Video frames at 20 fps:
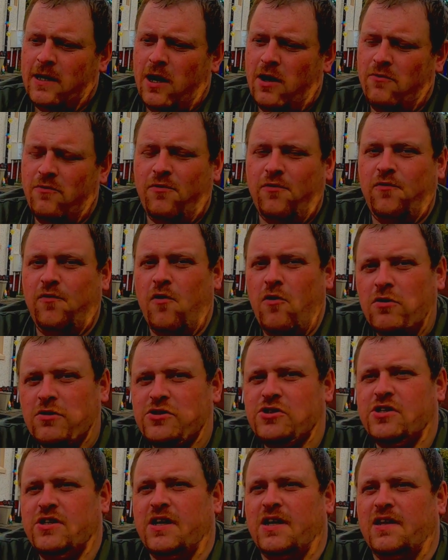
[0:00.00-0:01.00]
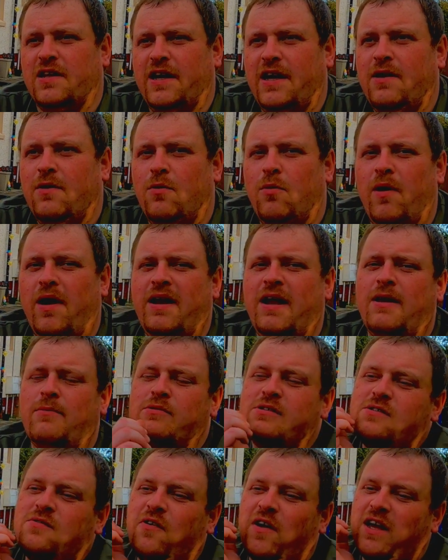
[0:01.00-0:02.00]
unfortunately, when I
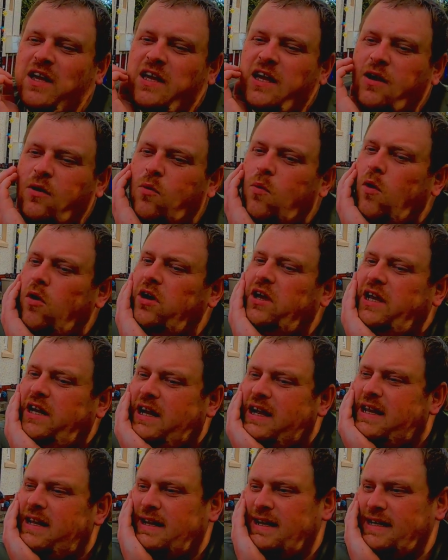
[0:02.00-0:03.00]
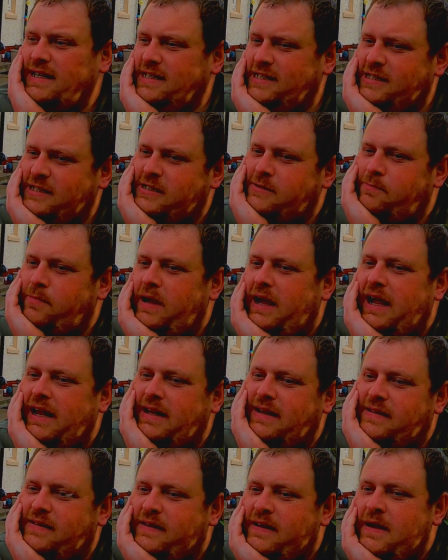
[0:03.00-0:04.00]
was thinking what can I next
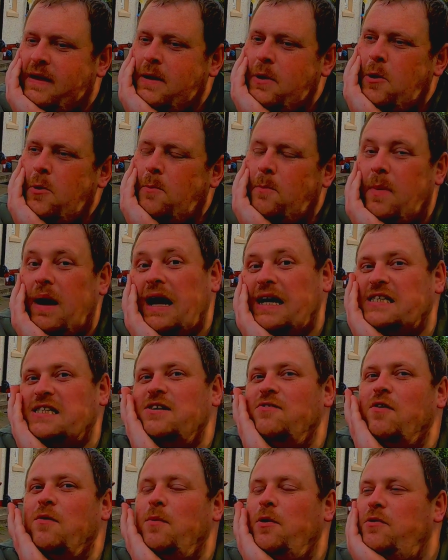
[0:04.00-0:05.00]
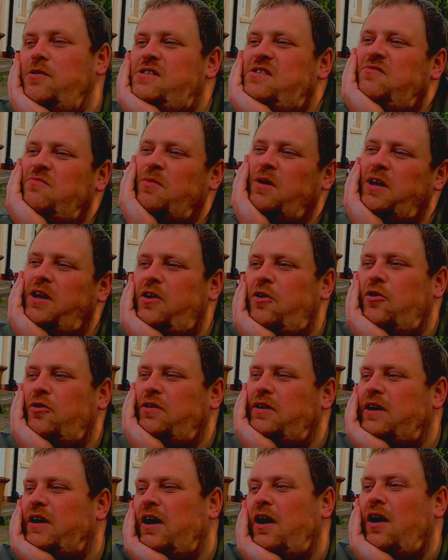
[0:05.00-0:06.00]
spend massive amounts of money
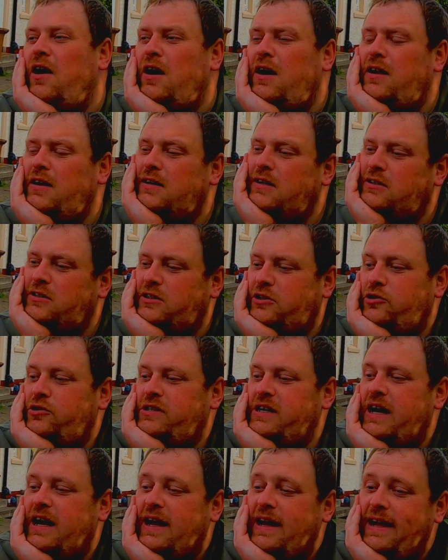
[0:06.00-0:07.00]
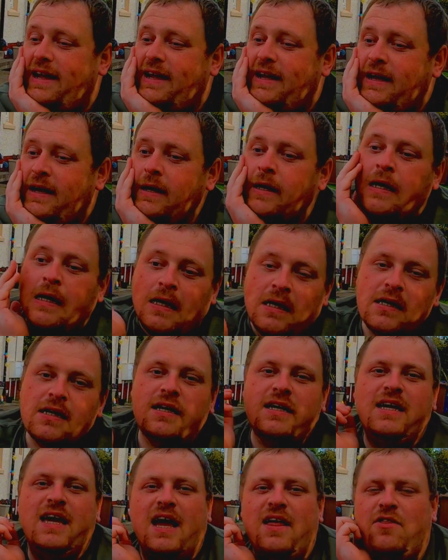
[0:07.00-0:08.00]
on the car, could I
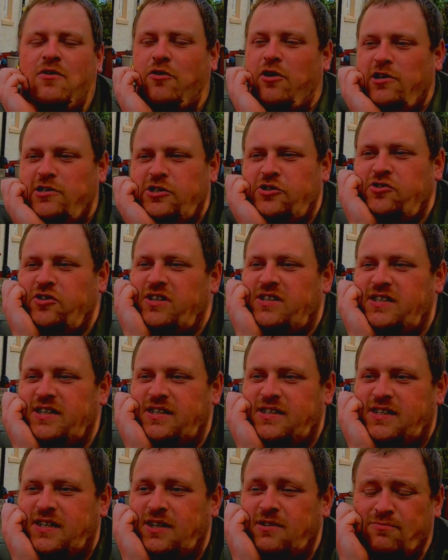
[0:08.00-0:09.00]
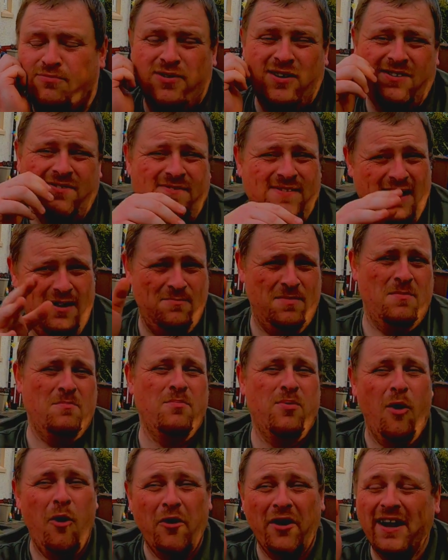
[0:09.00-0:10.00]
get the rust treated? That'd be
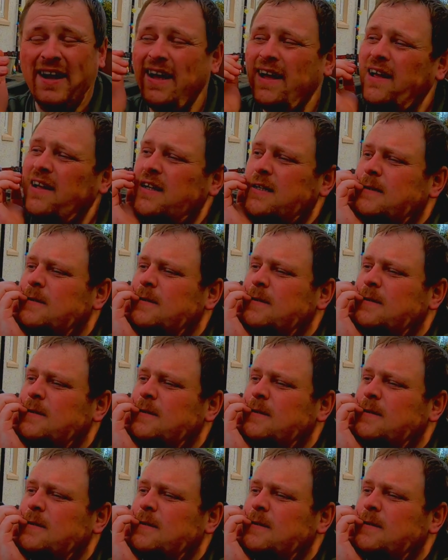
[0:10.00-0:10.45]
boring.